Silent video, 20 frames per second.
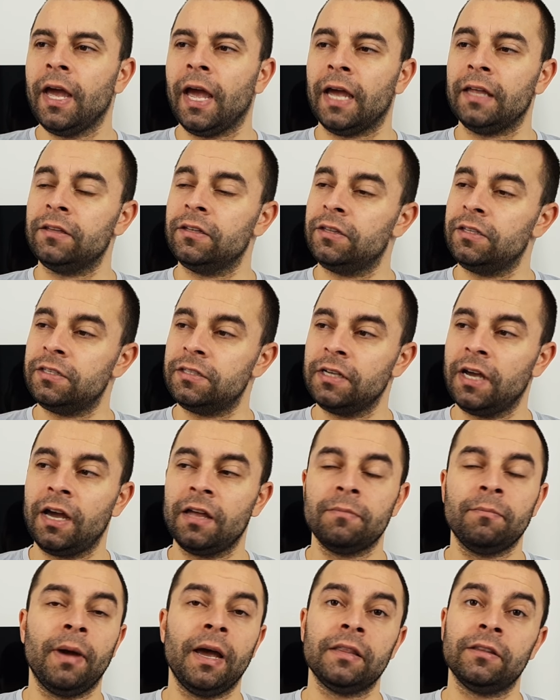and the
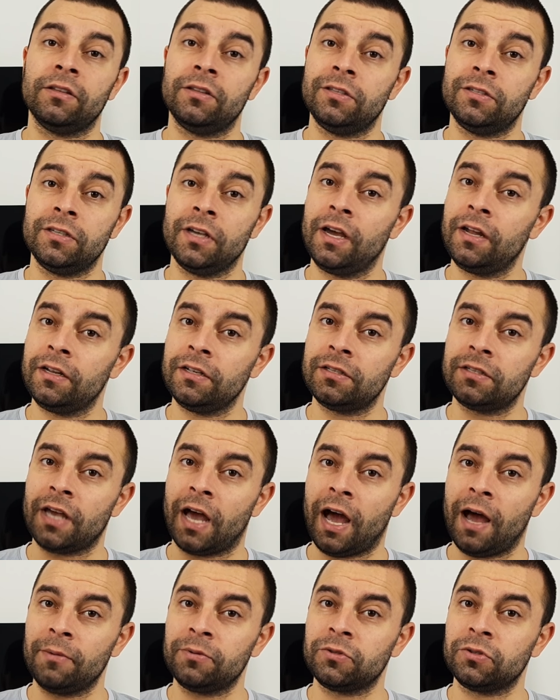design man the design is
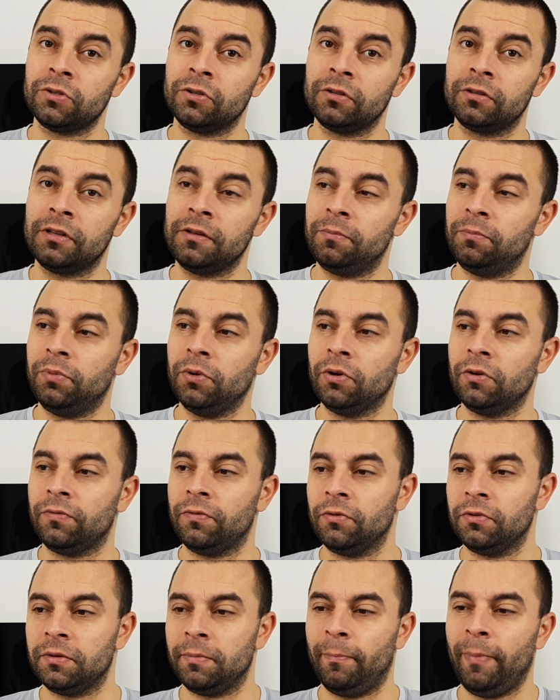absolutely
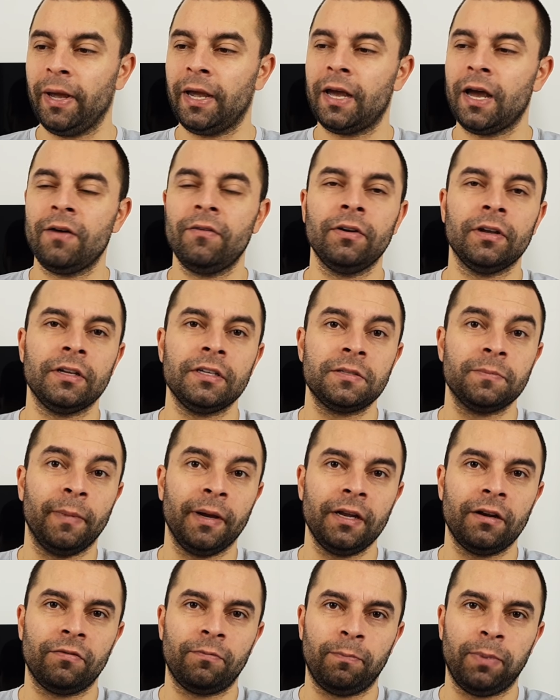beautiful the back cover is
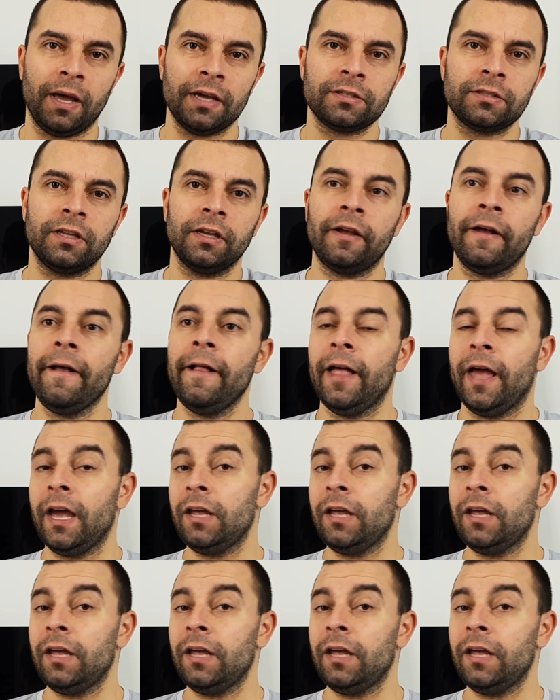made of plastic